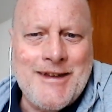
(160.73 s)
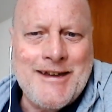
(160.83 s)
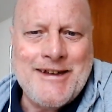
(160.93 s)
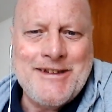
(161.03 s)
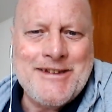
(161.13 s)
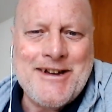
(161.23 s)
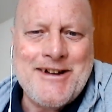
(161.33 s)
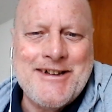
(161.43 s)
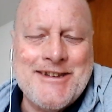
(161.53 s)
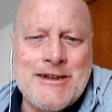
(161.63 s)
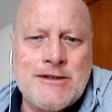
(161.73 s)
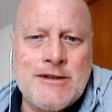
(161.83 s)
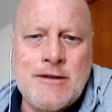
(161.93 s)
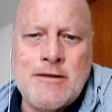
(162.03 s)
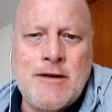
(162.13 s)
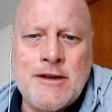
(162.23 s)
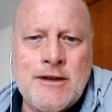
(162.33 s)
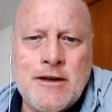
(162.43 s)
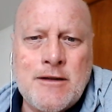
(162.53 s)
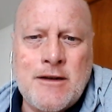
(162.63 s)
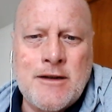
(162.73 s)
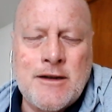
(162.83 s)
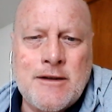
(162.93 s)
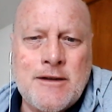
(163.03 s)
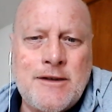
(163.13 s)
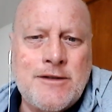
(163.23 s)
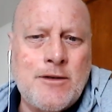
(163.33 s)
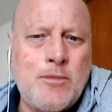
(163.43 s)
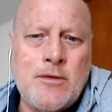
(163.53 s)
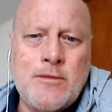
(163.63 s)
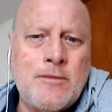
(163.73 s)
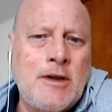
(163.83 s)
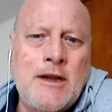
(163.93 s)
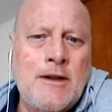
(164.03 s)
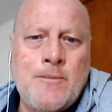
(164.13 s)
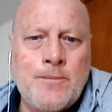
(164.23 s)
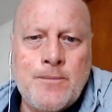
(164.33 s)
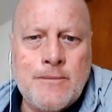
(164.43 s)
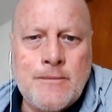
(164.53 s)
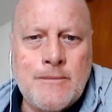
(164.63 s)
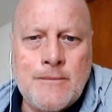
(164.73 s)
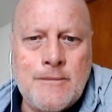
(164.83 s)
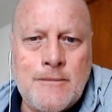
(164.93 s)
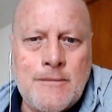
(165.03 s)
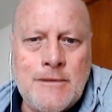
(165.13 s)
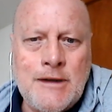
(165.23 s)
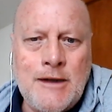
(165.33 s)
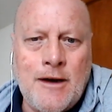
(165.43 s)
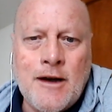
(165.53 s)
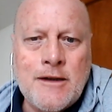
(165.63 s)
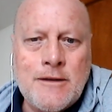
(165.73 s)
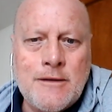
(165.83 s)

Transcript: And the guy then said, "Oh, I don't know." He said, "Well, you know,